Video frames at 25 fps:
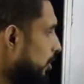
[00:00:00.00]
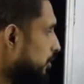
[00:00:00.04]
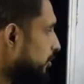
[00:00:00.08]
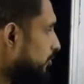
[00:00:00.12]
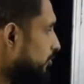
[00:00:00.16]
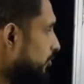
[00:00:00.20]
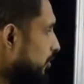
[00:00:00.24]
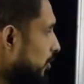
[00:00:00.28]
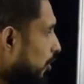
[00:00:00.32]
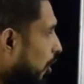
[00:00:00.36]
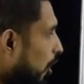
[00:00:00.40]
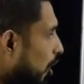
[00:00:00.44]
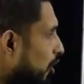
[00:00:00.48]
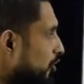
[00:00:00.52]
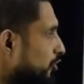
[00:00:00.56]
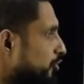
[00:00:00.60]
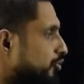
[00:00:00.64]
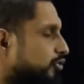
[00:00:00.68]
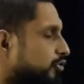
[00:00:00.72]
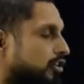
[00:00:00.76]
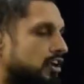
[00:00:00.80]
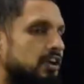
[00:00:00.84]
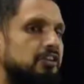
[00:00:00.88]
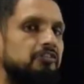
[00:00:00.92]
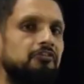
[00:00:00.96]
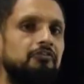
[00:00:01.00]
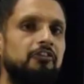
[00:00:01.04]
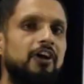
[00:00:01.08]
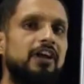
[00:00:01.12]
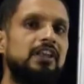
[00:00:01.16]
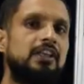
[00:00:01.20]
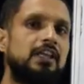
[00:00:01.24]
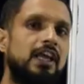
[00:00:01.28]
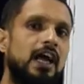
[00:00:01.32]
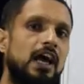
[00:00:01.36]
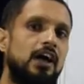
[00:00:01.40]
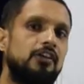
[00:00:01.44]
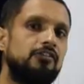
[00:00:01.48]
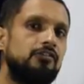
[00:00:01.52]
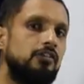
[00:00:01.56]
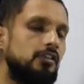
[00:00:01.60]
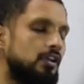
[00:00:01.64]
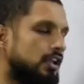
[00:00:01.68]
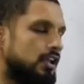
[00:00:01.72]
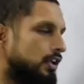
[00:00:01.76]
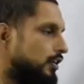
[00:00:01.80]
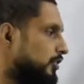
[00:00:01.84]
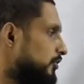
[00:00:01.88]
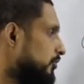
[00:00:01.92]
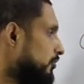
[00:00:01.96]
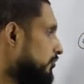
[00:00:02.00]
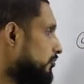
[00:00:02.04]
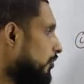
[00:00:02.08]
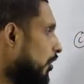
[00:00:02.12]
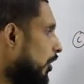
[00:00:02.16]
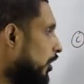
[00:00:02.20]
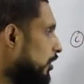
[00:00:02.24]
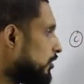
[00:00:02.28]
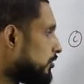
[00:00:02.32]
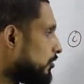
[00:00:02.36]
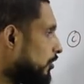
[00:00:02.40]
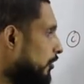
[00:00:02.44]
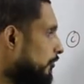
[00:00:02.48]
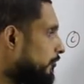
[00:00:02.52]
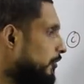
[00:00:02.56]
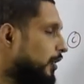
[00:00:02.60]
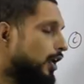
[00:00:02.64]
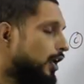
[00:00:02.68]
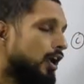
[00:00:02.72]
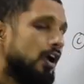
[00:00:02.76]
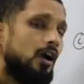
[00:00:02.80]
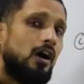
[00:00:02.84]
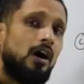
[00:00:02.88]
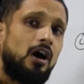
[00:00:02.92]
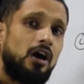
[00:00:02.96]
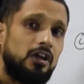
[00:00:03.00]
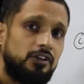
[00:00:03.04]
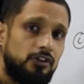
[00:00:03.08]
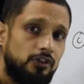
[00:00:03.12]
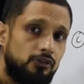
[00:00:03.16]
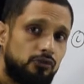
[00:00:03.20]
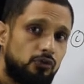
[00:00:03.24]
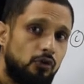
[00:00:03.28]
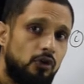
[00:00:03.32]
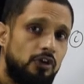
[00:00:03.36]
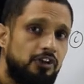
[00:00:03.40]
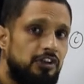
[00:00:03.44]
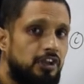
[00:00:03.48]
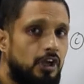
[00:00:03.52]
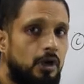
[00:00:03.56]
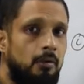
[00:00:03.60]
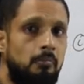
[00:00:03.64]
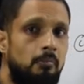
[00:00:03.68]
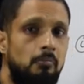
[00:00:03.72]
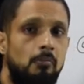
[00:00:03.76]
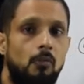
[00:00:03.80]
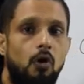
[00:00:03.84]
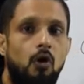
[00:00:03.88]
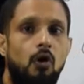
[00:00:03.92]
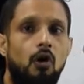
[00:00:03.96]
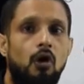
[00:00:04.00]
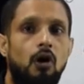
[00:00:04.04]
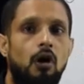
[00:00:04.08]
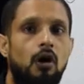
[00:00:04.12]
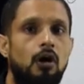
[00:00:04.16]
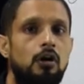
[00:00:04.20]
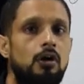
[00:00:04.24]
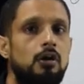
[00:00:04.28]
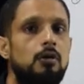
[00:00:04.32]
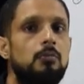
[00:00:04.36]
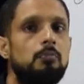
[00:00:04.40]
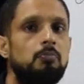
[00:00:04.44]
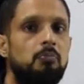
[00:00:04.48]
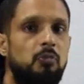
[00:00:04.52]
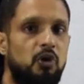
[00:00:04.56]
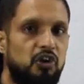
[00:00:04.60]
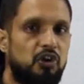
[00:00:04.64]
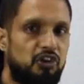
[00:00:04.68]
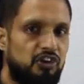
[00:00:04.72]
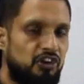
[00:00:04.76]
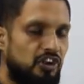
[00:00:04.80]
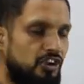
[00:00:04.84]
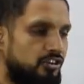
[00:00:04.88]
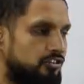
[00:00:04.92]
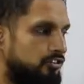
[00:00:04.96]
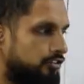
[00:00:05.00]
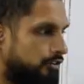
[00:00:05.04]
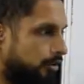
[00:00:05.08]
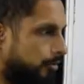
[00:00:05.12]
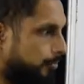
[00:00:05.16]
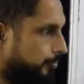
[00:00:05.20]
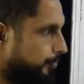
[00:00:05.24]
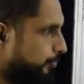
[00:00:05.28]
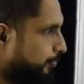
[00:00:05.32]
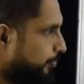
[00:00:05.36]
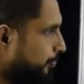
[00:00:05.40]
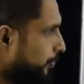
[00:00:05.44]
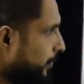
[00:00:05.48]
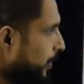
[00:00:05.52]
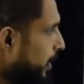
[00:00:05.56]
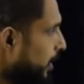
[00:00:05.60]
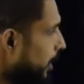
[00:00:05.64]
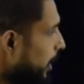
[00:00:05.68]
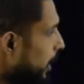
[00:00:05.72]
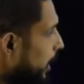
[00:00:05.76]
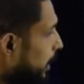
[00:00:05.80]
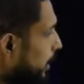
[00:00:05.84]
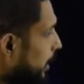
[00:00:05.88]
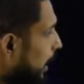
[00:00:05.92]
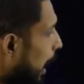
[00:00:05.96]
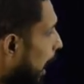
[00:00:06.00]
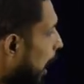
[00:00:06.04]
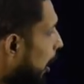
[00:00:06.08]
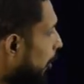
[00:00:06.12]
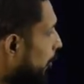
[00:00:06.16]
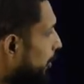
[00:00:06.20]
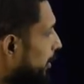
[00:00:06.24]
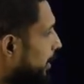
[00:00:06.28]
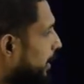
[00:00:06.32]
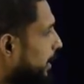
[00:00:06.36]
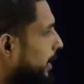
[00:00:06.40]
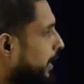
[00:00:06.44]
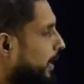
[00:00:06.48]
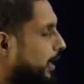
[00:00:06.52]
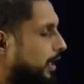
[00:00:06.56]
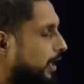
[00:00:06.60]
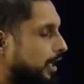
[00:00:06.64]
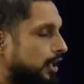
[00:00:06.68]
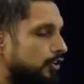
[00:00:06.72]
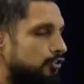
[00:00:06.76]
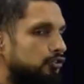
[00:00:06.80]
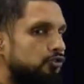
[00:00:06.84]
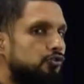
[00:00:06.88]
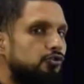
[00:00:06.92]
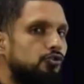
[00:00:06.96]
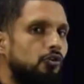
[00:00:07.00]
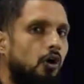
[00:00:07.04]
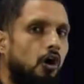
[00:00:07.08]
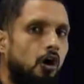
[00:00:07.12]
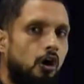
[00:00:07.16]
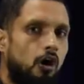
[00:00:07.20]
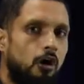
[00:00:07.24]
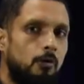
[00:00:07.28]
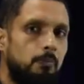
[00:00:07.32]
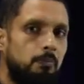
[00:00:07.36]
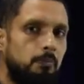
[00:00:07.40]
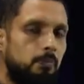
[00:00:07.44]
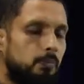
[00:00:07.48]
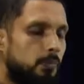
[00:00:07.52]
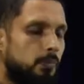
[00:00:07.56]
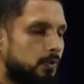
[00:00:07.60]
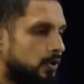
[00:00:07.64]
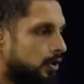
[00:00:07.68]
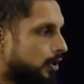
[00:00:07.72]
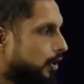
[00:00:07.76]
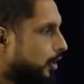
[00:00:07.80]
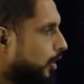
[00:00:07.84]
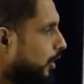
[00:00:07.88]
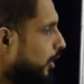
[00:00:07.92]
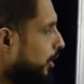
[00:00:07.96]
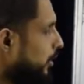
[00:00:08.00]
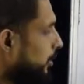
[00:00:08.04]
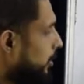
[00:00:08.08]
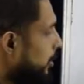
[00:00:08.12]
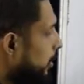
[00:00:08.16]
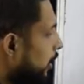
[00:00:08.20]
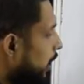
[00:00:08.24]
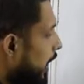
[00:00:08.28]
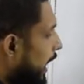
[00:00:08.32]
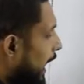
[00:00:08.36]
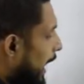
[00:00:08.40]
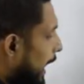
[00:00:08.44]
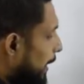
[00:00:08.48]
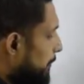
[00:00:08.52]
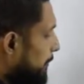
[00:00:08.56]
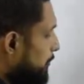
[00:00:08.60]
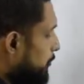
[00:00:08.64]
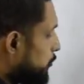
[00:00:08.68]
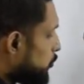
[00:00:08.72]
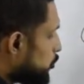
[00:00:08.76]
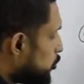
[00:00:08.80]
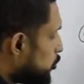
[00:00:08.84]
this is a long chain fatty acid and it's a salt of either sodium or potassium. Now in a soap you'll have